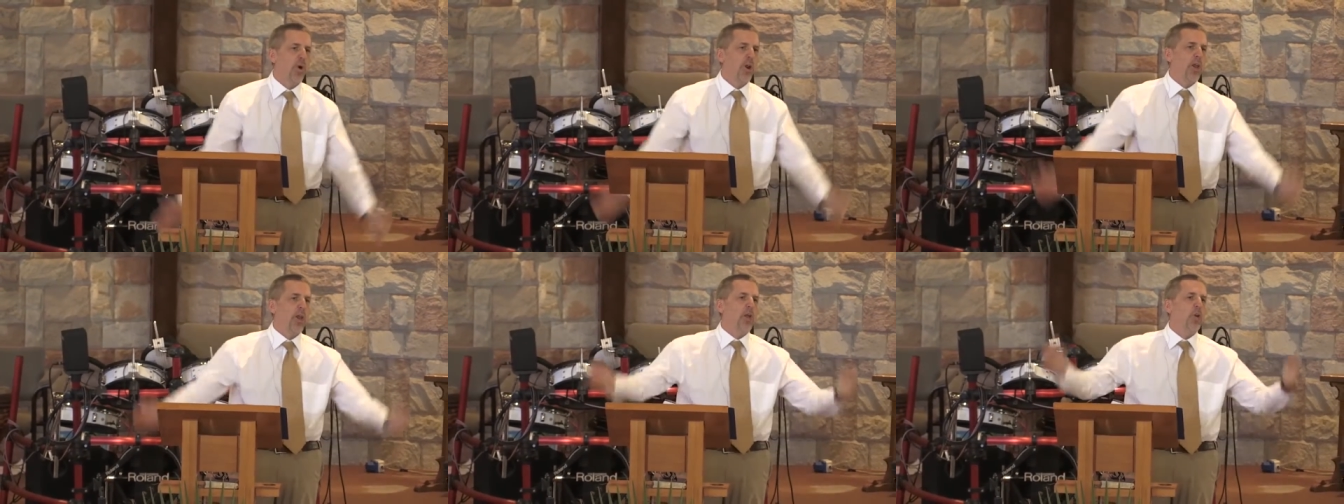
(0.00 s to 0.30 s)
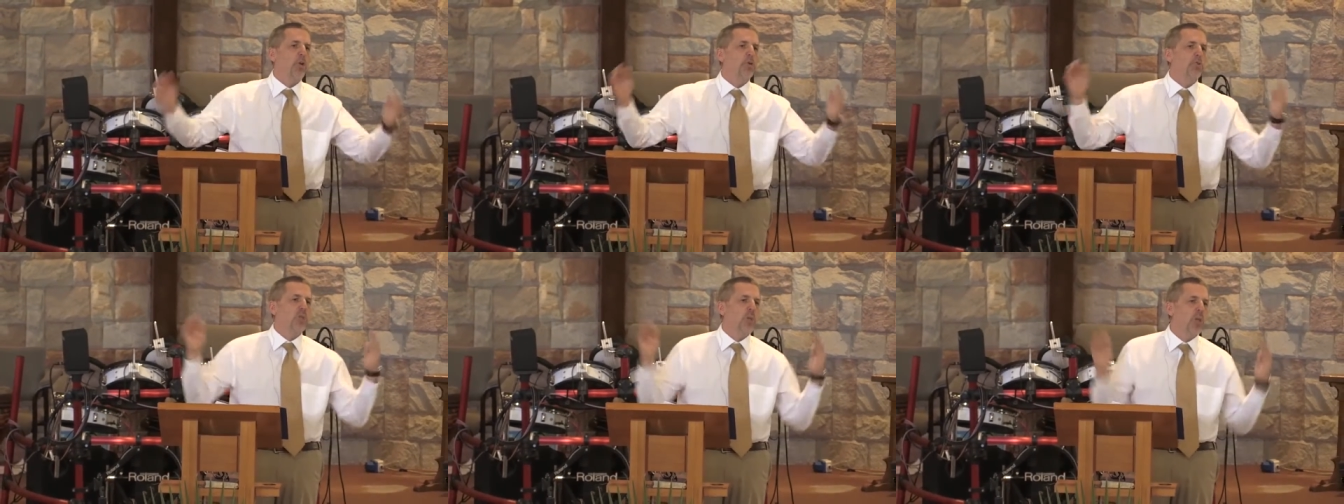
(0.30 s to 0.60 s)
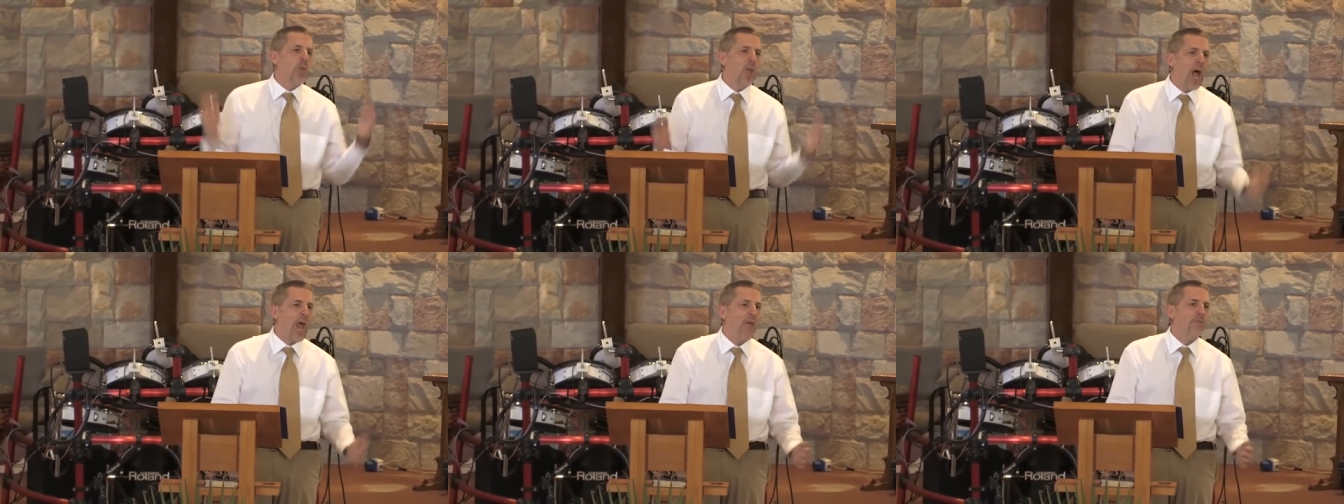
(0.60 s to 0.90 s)
morning whose
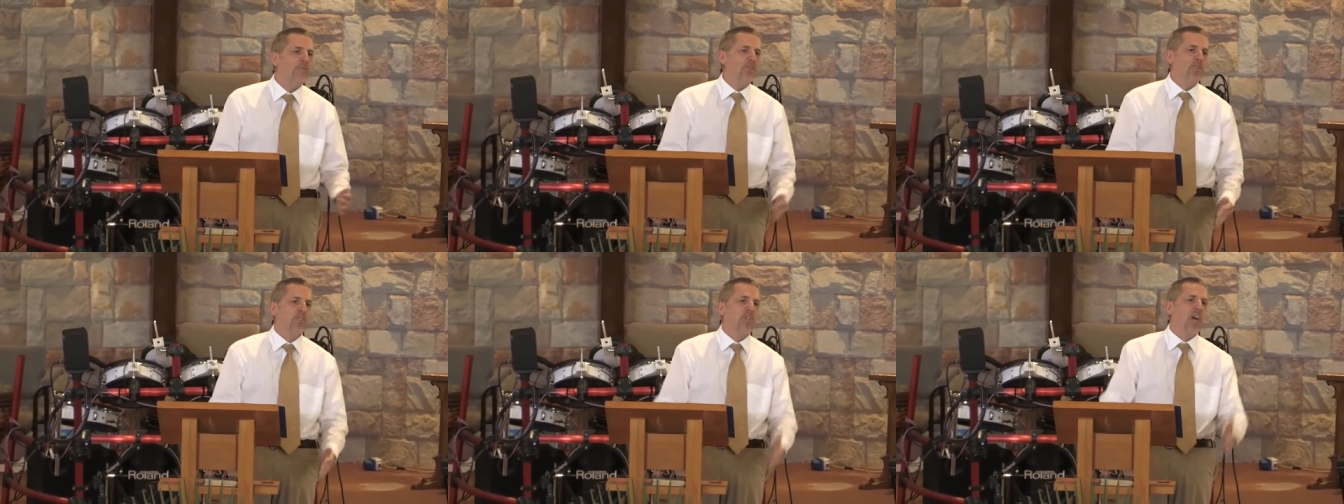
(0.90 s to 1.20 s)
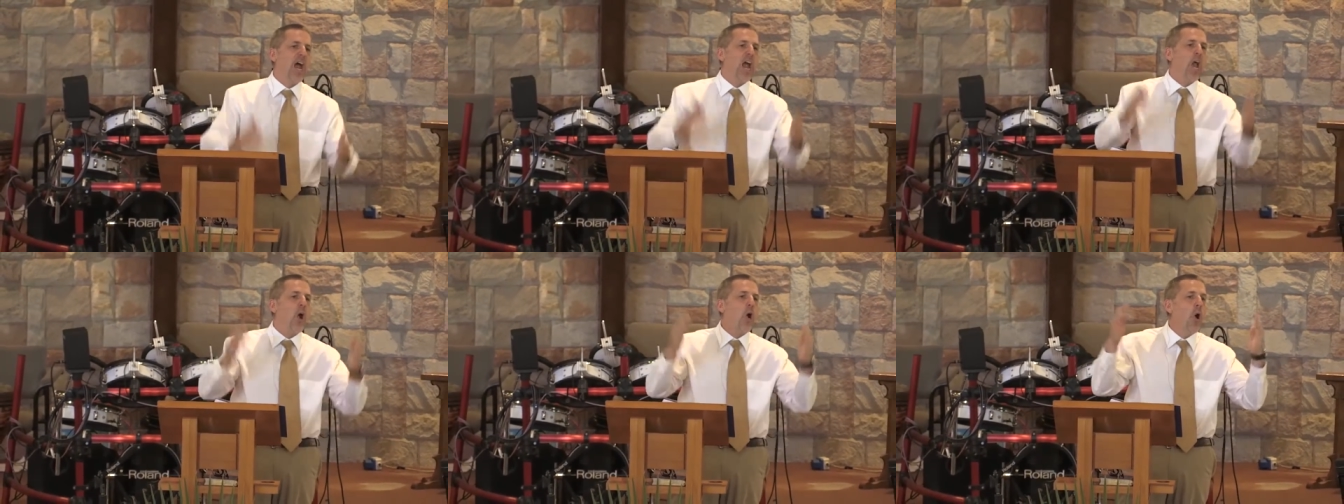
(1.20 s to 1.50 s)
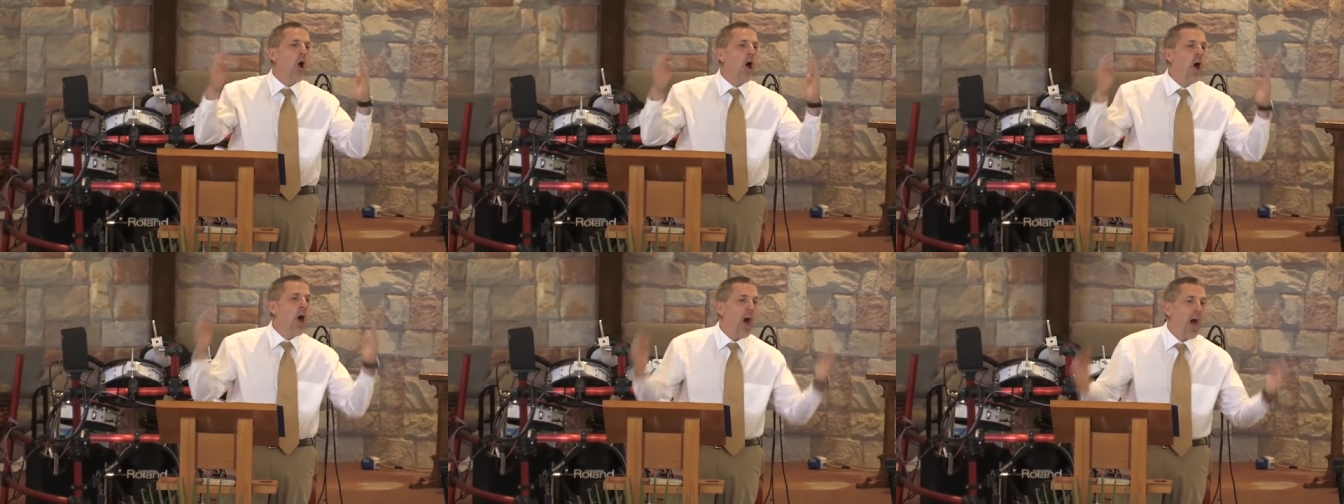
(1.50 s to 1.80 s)

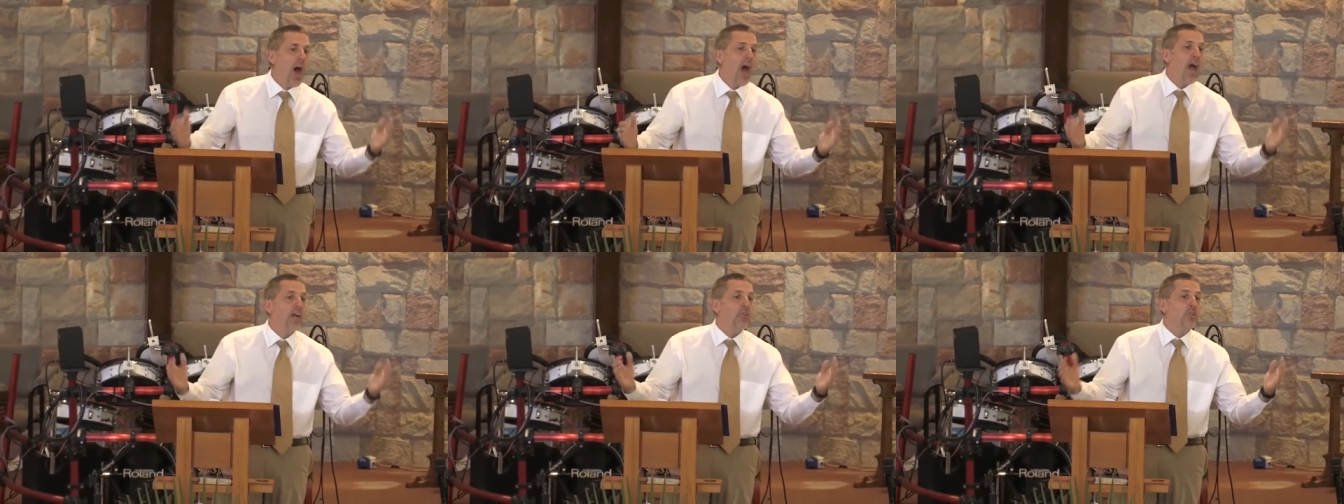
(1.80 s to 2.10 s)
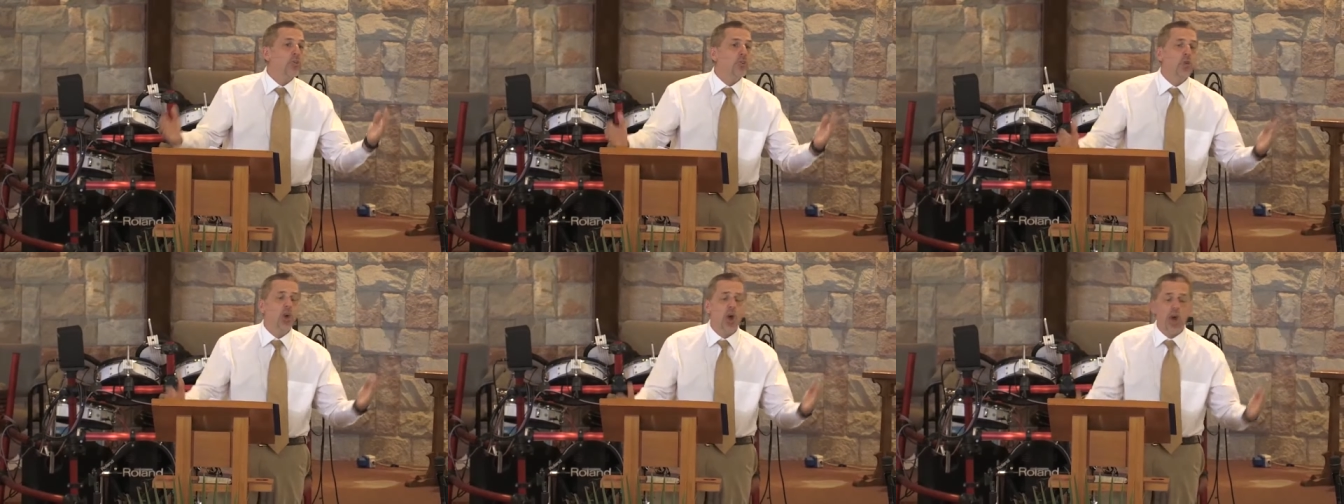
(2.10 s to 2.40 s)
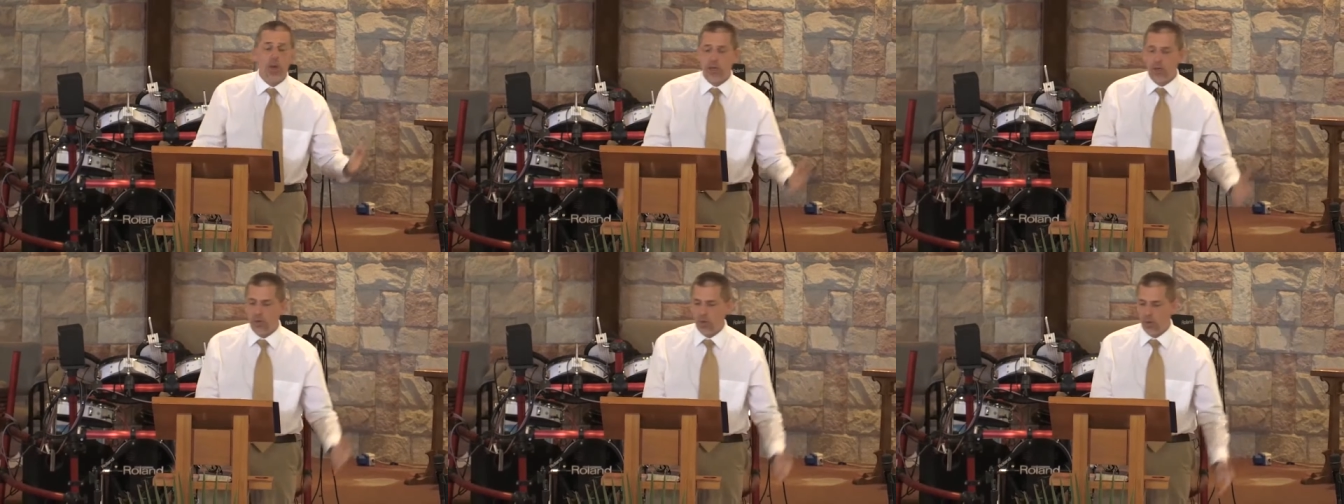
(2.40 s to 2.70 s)
lifestyle I do
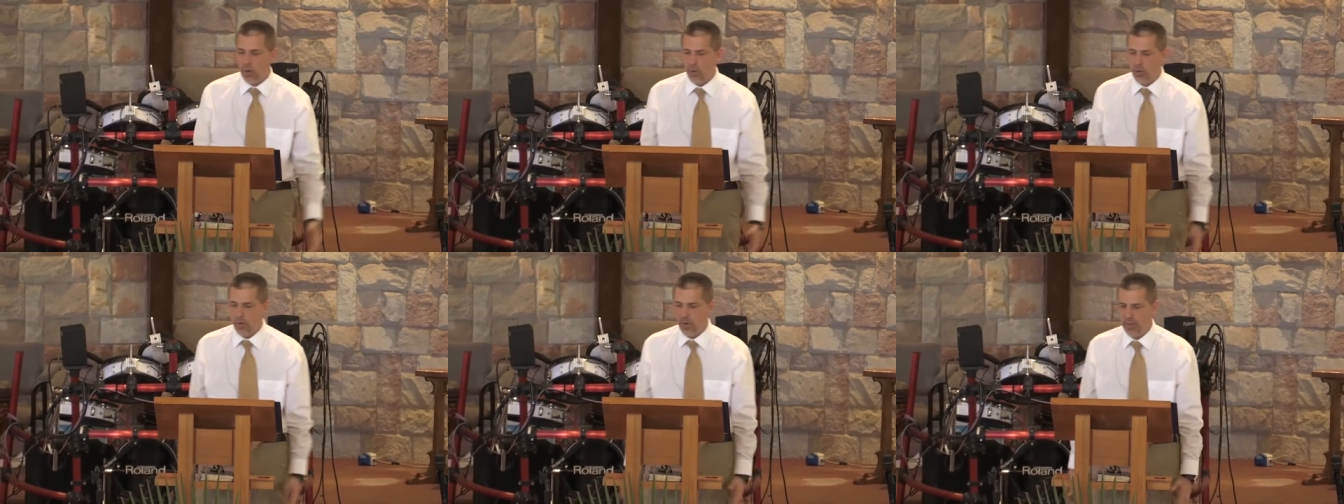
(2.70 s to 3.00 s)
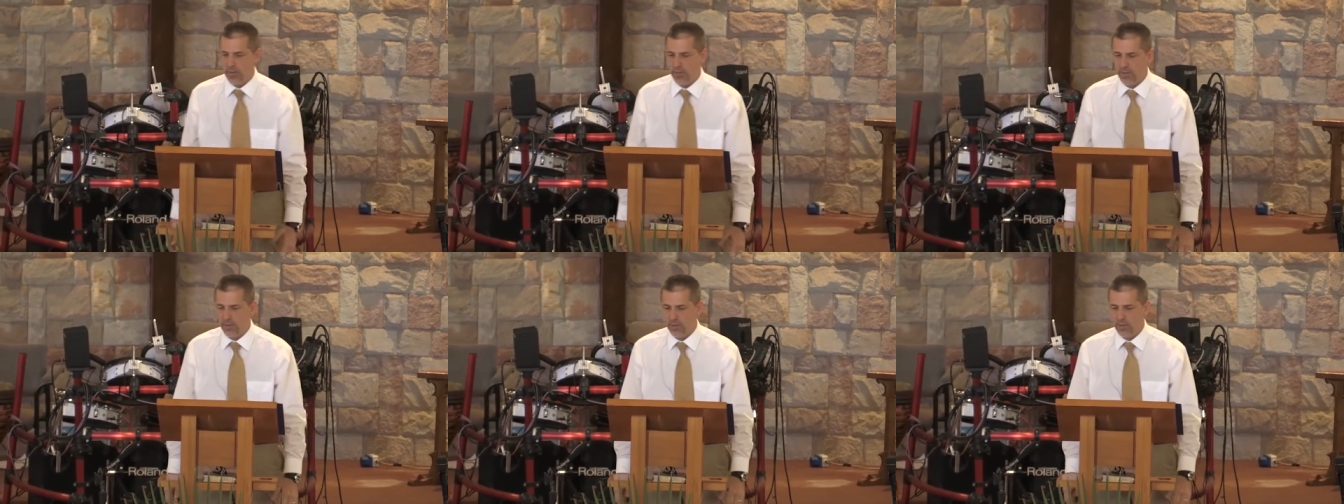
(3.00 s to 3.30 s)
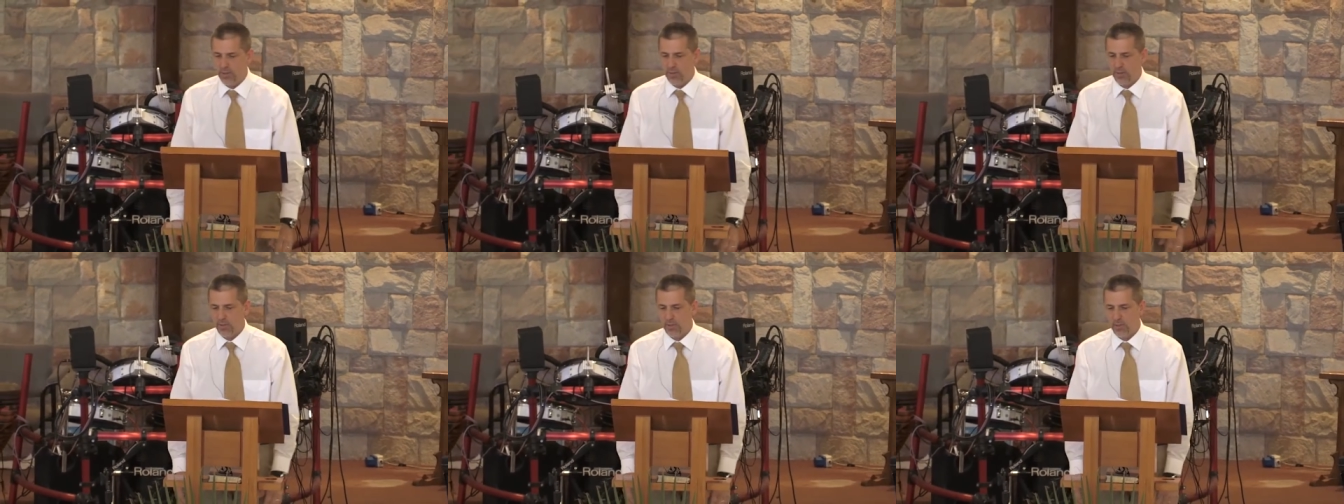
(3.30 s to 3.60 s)
not agree
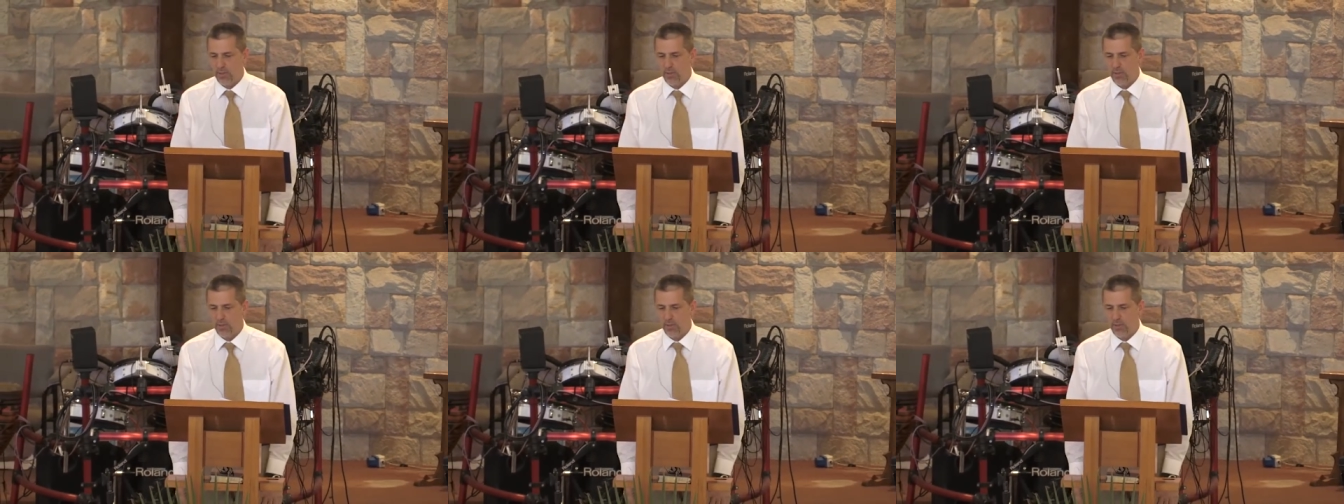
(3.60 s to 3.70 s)
with.